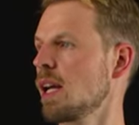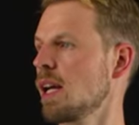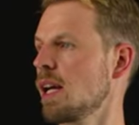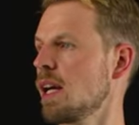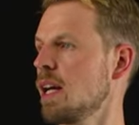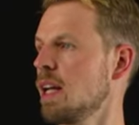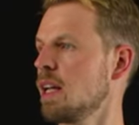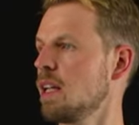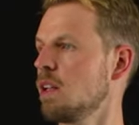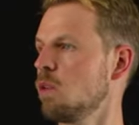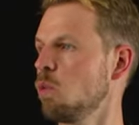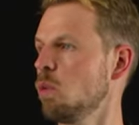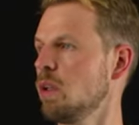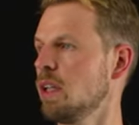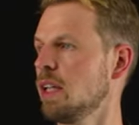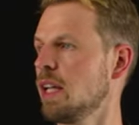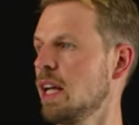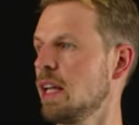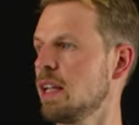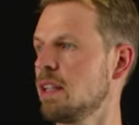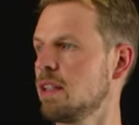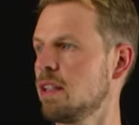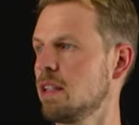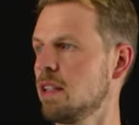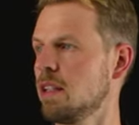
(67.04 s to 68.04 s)
And we
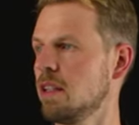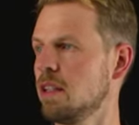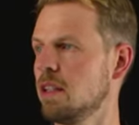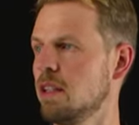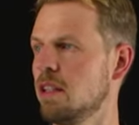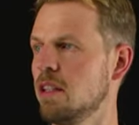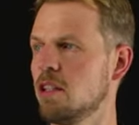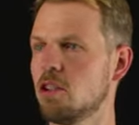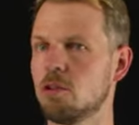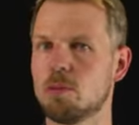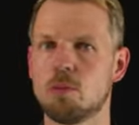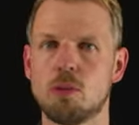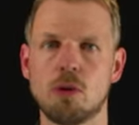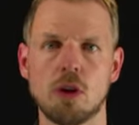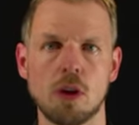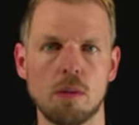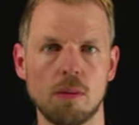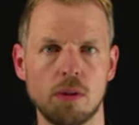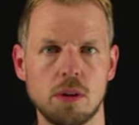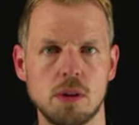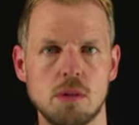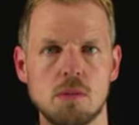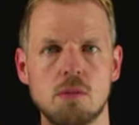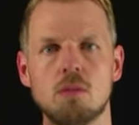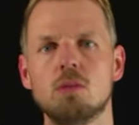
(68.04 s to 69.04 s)
get this
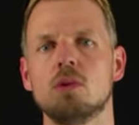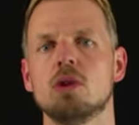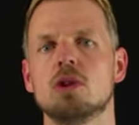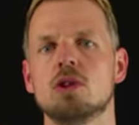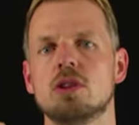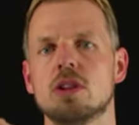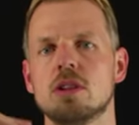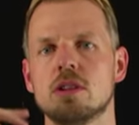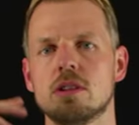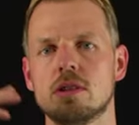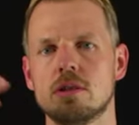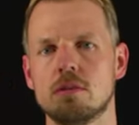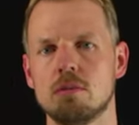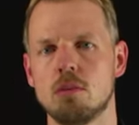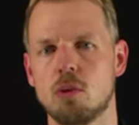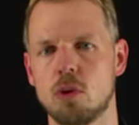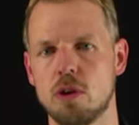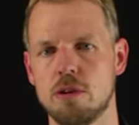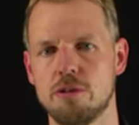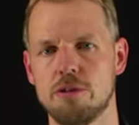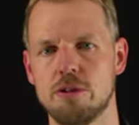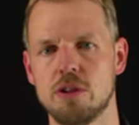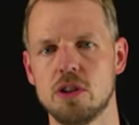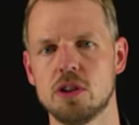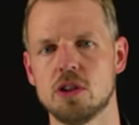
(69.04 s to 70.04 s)
problem, which is more
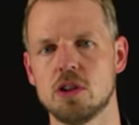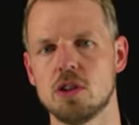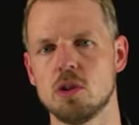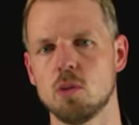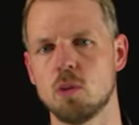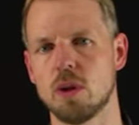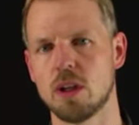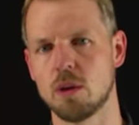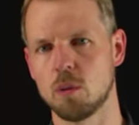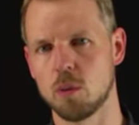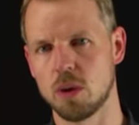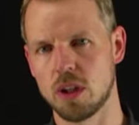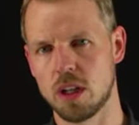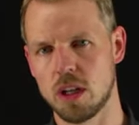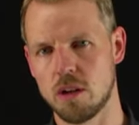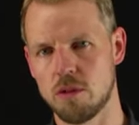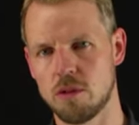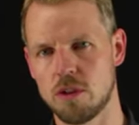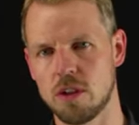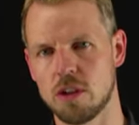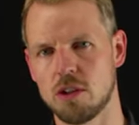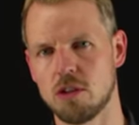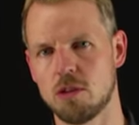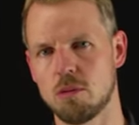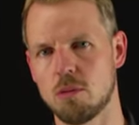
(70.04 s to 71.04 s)
efficient when we have
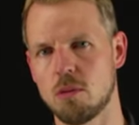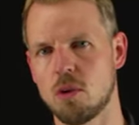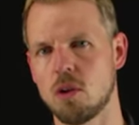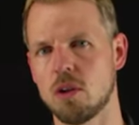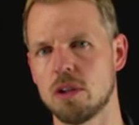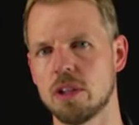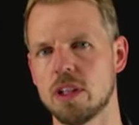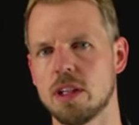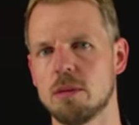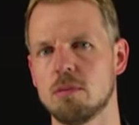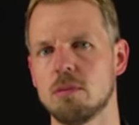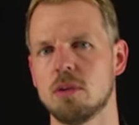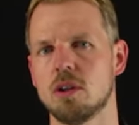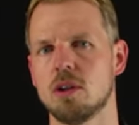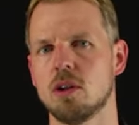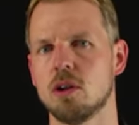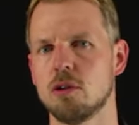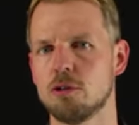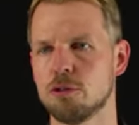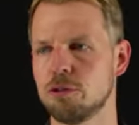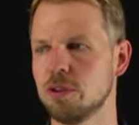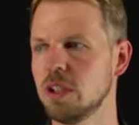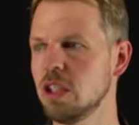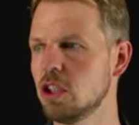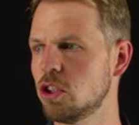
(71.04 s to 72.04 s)
a small number of
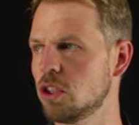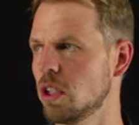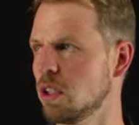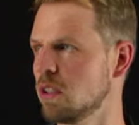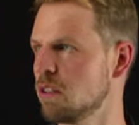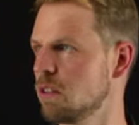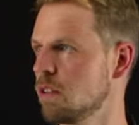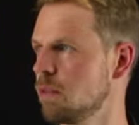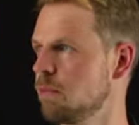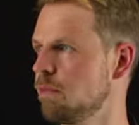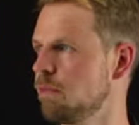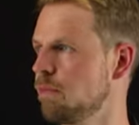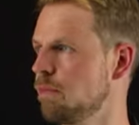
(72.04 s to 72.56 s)
features.